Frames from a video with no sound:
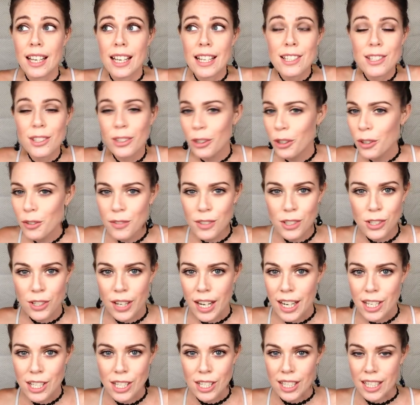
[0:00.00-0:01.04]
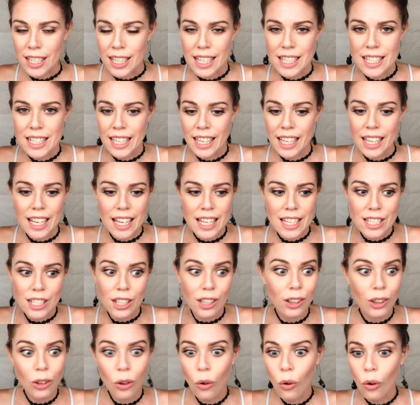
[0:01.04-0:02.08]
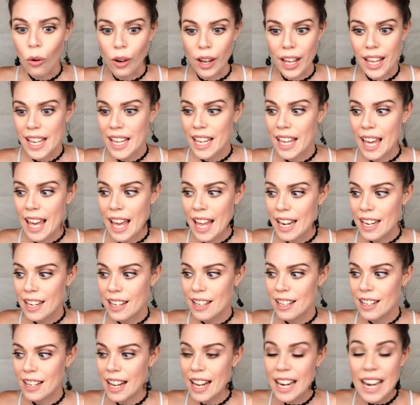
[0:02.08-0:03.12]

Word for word: it's law of attraction it's like it's a law it can